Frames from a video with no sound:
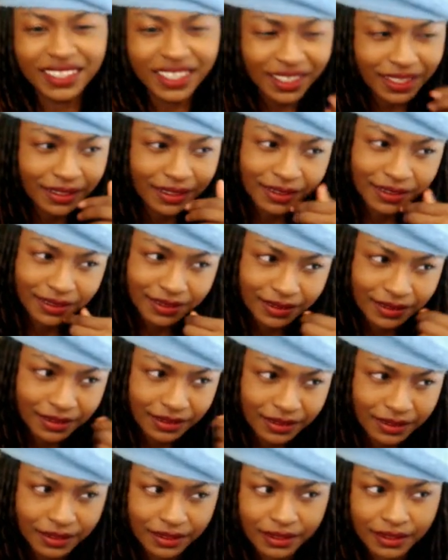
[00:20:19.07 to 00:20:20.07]
That's
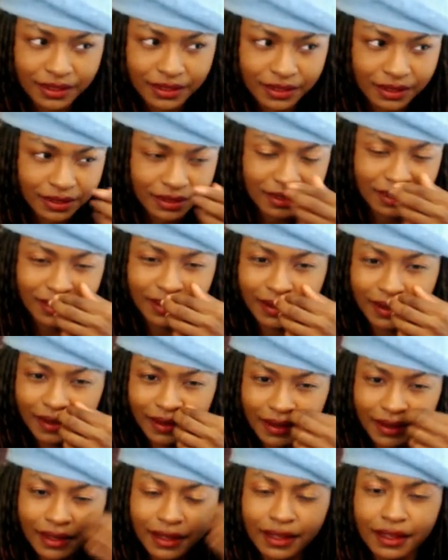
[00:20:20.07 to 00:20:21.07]
bullshit. That's
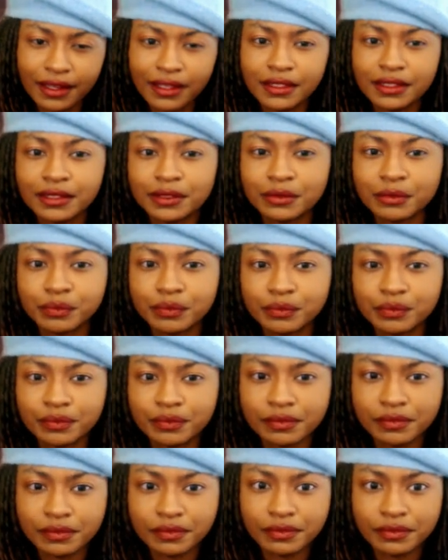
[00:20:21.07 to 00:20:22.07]
some bullshit right there, for
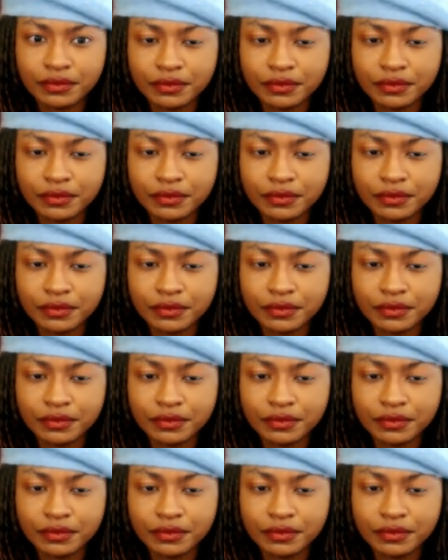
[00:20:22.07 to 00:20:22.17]
real.